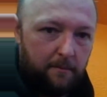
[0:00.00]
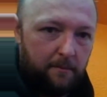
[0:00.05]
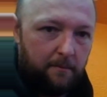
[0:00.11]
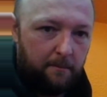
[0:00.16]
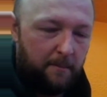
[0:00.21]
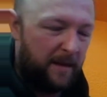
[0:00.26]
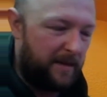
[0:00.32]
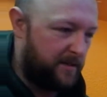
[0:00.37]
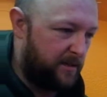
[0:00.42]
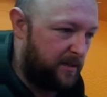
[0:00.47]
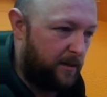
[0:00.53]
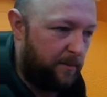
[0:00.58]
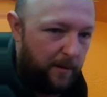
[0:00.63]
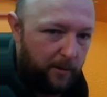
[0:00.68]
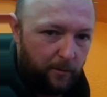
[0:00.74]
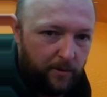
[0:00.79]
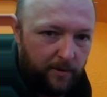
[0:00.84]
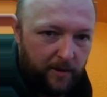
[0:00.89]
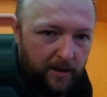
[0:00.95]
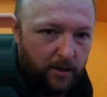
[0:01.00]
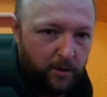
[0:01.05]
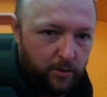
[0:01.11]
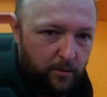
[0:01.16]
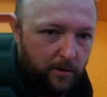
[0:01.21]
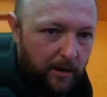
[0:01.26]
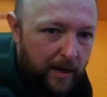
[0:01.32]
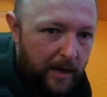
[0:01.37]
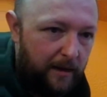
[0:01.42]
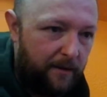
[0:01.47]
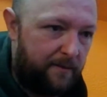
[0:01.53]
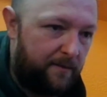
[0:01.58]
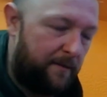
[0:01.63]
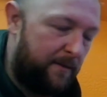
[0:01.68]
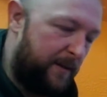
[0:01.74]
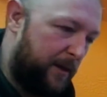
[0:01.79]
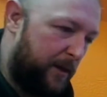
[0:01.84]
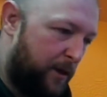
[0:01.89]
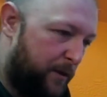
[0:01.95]
messing about with the actual length and
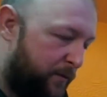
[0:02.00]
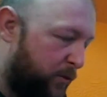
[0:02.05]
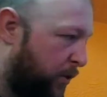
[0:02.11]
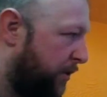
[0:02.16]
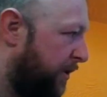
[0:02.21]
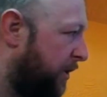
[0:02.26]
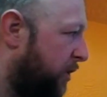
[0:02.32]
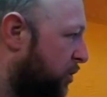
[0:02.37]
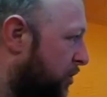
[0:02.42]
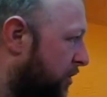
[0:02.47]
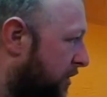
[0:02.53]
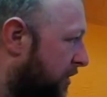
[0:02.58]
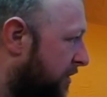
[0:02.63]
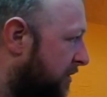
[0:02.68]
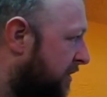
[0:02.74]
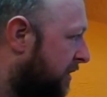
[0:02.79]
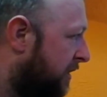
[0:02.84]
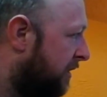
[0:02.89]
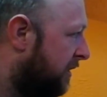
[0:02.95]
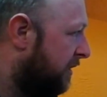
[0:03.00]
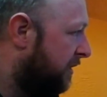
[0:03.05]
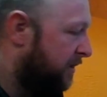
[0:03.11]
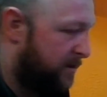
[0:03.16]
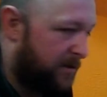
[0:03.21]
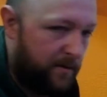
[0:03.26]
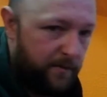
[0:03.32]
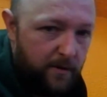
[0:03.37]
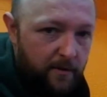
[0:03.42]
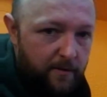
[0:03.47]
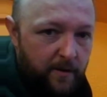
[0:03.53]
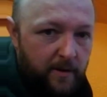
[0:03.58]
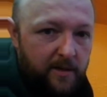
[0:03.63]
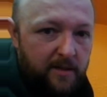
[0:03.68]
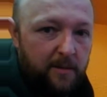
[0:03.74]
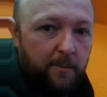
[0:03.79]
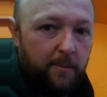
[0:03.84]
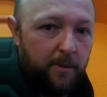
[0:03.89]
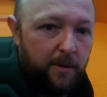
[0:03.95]
thinking you're cutting it short. So very, very
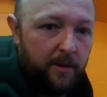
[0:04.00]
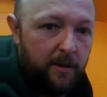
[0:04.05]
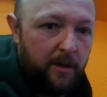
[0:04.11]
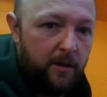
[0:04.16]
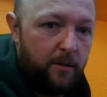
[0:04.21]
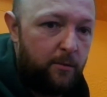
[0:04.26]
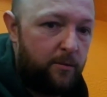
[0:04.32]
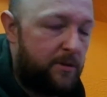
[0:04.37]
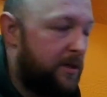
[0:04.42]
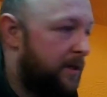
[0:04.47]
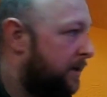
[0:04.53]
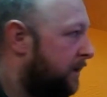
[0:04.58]
simple to use.